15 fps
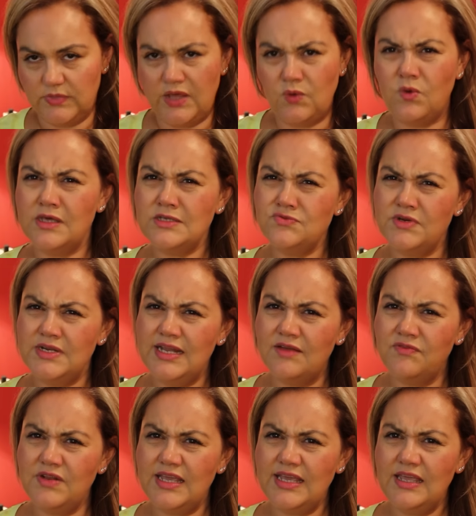It works really
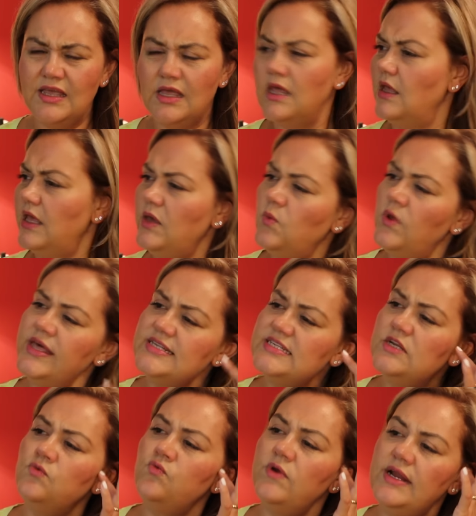lovely? It works
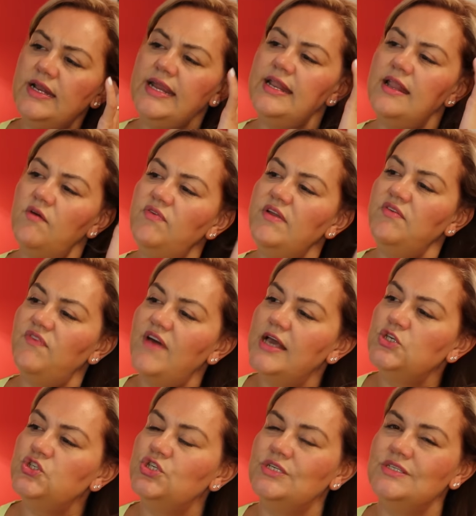in a really lovely
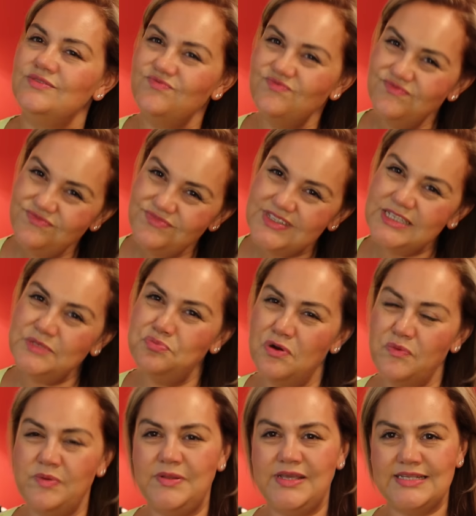fashion is
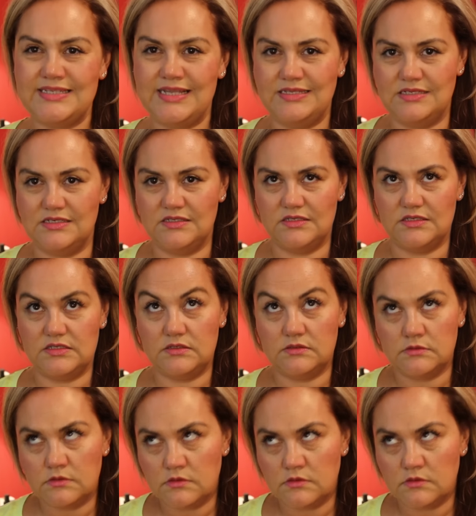probably a sentence.